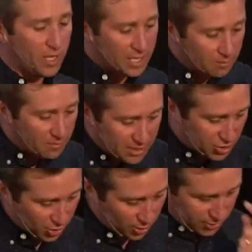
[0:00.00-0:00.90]
we can be
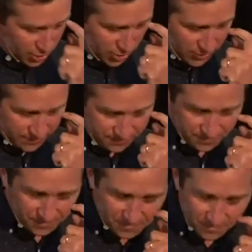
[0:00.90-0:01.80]
the church.
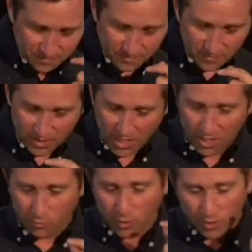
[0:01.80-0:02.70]

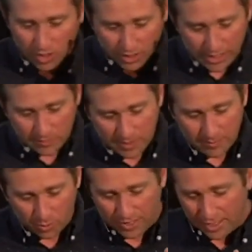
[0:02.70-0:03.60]
We want to lead people